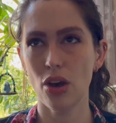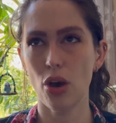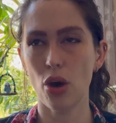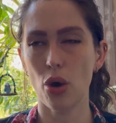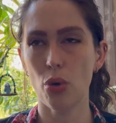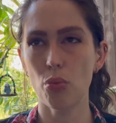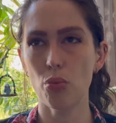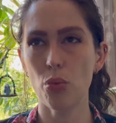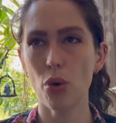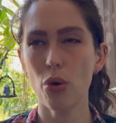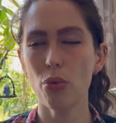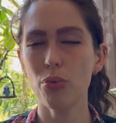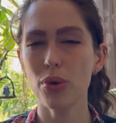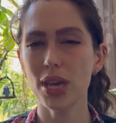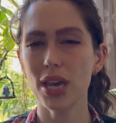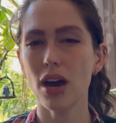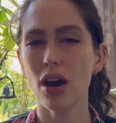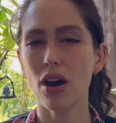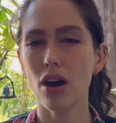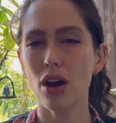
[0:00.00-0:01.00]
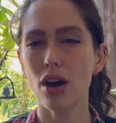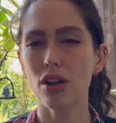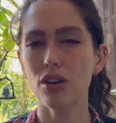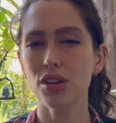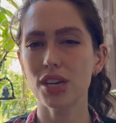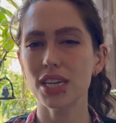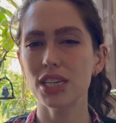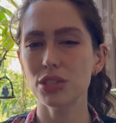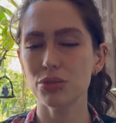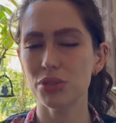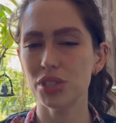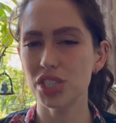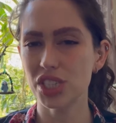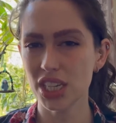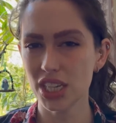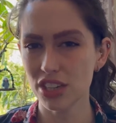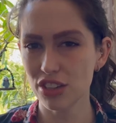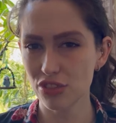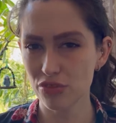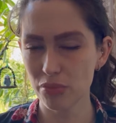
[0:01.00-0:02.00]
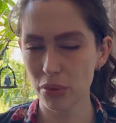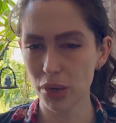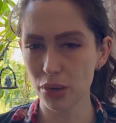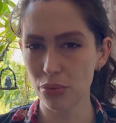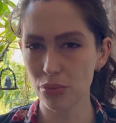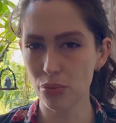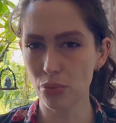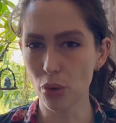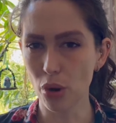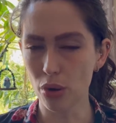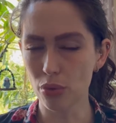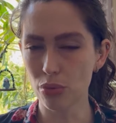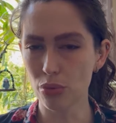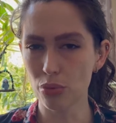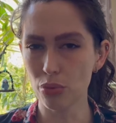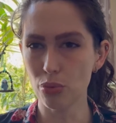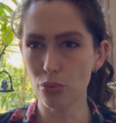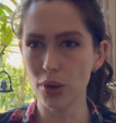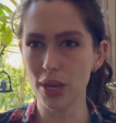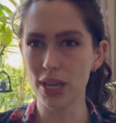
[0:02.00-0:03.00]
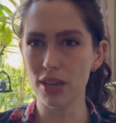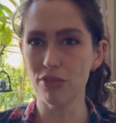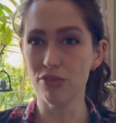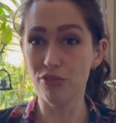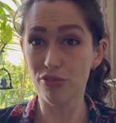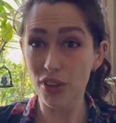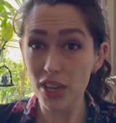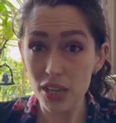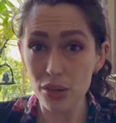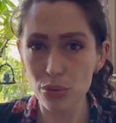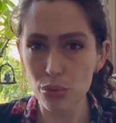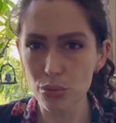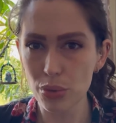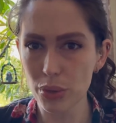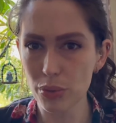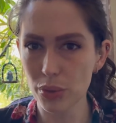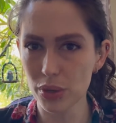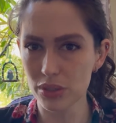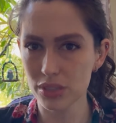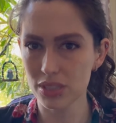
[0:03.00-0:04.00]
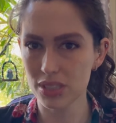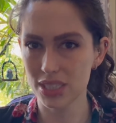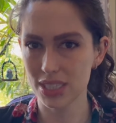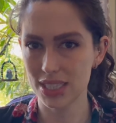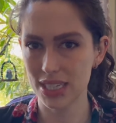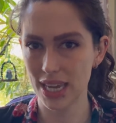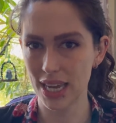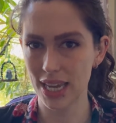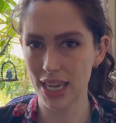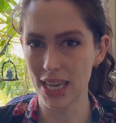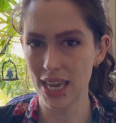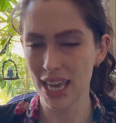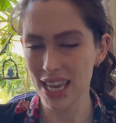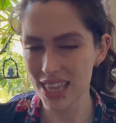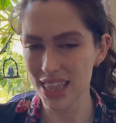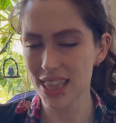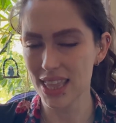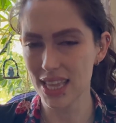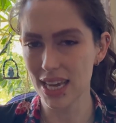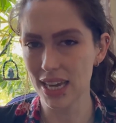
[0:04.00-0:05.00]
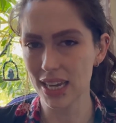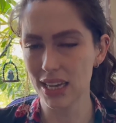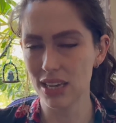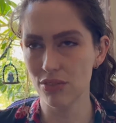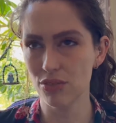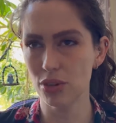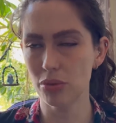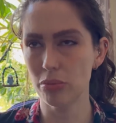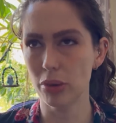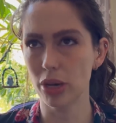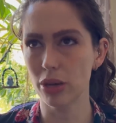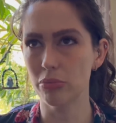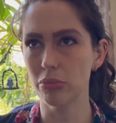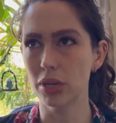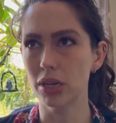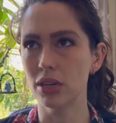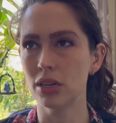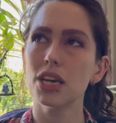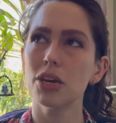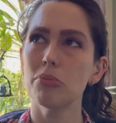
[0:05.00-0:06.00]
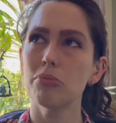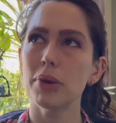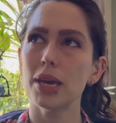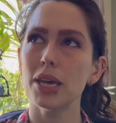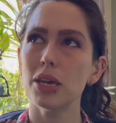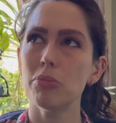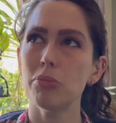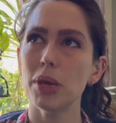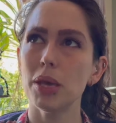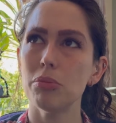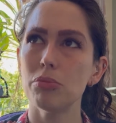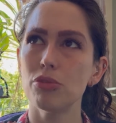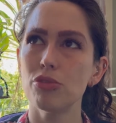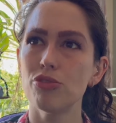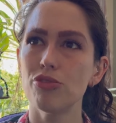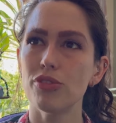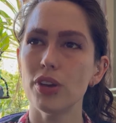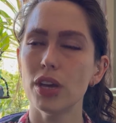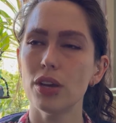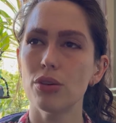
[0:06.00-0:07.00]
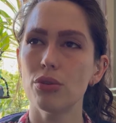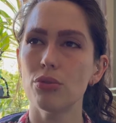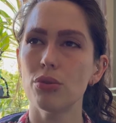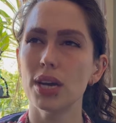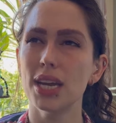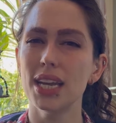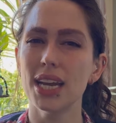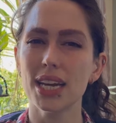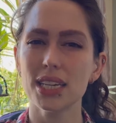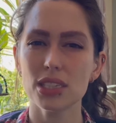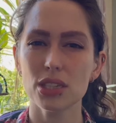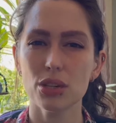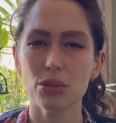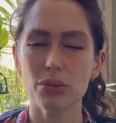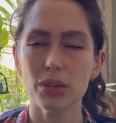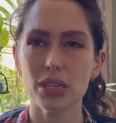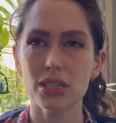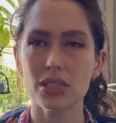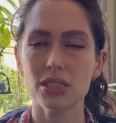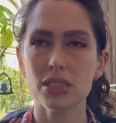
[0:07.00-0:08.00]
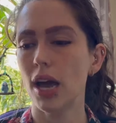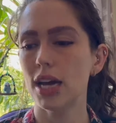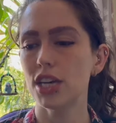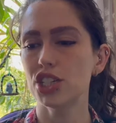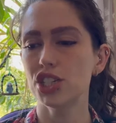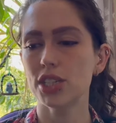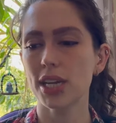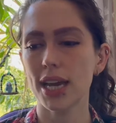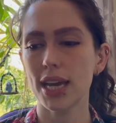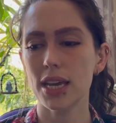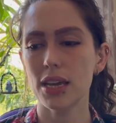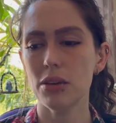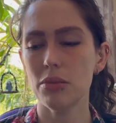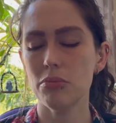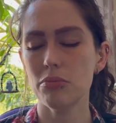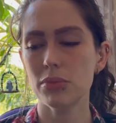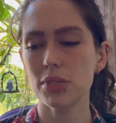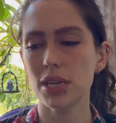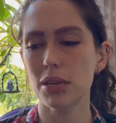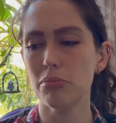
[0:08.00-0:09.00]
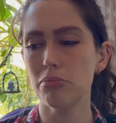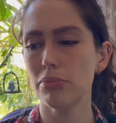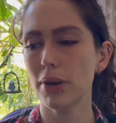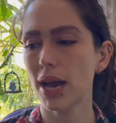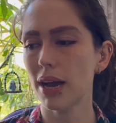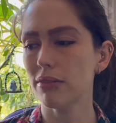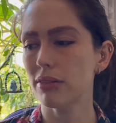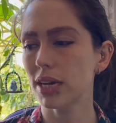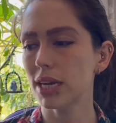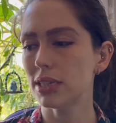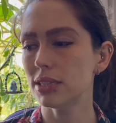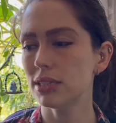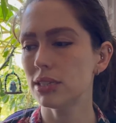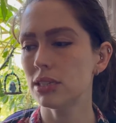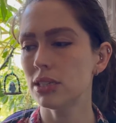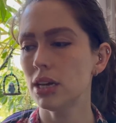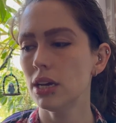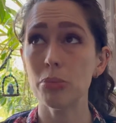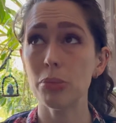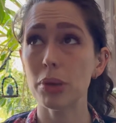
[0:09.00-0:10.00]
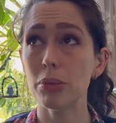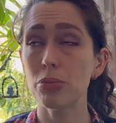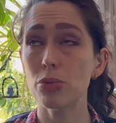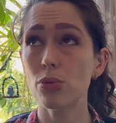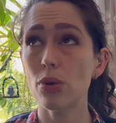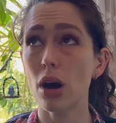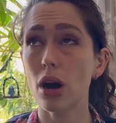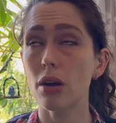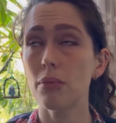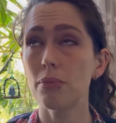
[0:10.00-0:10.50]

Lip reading: on what we are looking to achieve by what we feel we want to say in that given moment. Can make people feel inadequate, ashamed, embarrassed. People